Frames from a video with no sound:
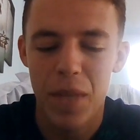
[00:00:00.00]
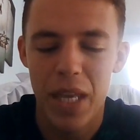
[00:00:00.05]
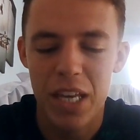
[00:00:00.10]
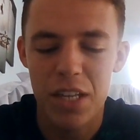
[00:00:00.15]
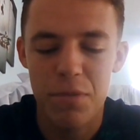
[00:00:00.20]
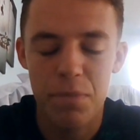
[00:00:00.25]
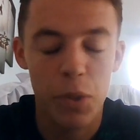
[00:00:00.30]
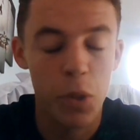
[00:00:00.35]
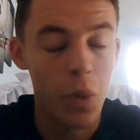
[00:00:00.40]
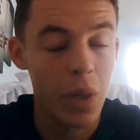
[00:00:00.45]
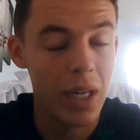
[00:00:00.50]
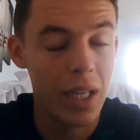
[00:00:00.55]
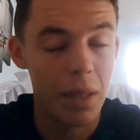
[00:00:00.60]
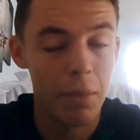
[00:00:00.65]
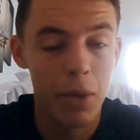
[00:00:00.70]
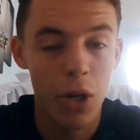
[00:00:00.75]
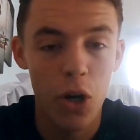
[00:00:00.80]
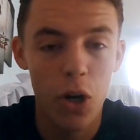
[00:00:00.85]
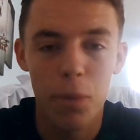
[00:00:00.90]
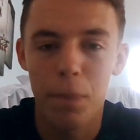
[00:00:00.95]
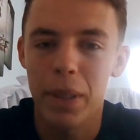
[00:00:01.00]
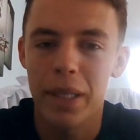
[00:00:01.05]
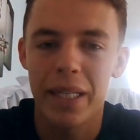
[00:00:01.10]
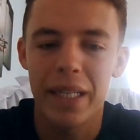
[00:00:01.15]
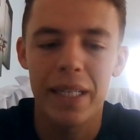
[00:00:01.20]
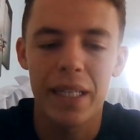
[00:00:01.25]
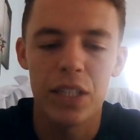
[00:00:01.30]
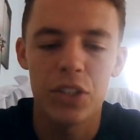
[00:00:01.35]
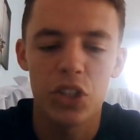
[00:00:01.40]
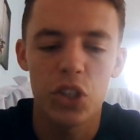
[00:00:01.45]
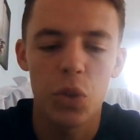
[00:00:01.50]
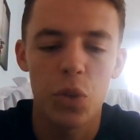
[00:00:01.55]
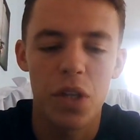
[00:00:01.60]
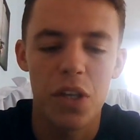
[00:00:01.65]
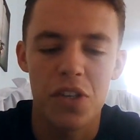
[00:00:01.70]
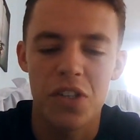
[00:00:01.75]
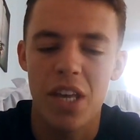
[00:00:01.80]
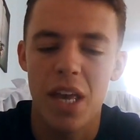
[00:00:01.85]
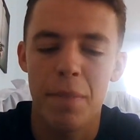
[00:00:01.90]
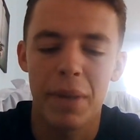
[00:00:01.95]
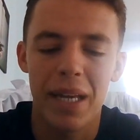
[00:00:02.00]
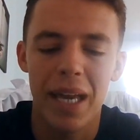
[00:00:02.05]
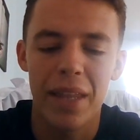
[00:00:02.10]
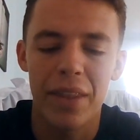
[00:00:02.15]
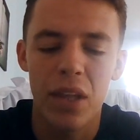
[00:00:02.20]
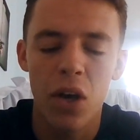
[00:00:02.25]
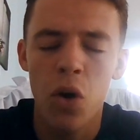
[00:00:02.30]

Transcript: is Buick, and I'm hoping he can do the same again.